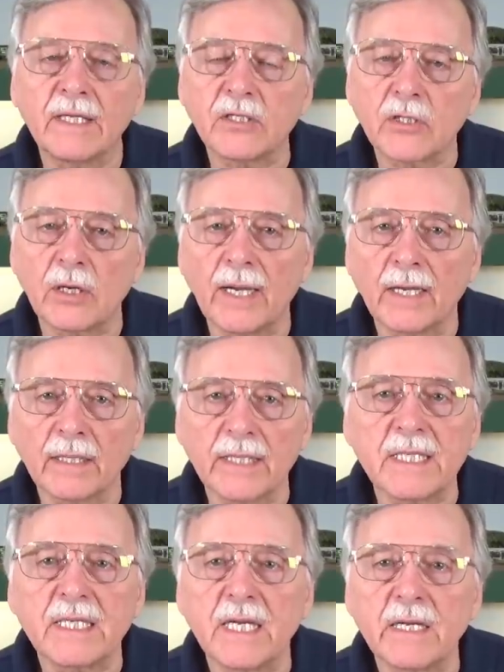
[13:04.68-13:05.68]
get your
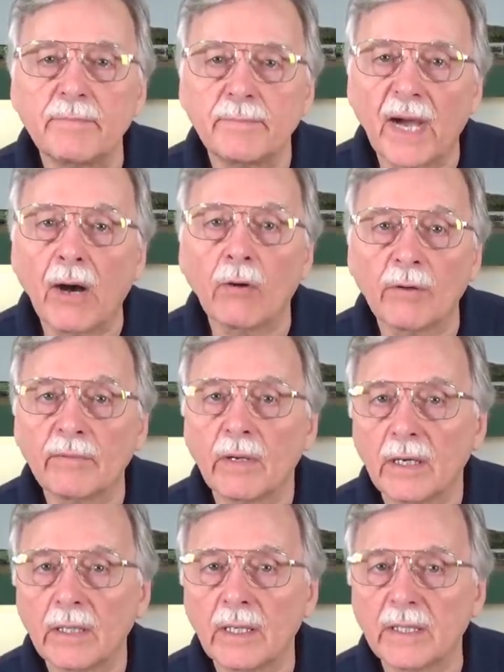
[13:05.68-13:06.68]
LED power
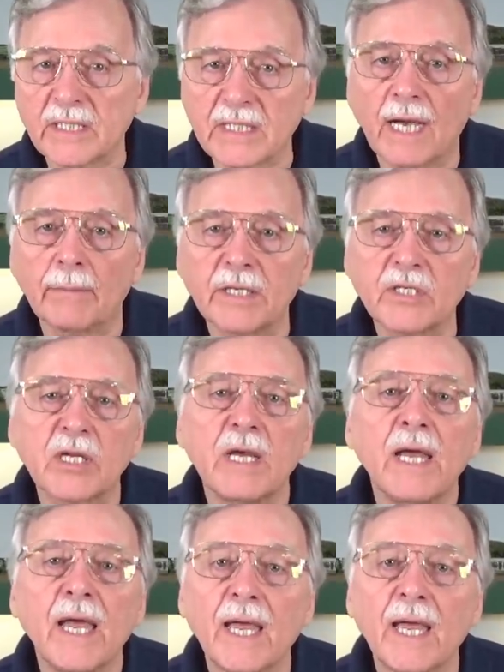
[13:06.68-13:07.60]
established,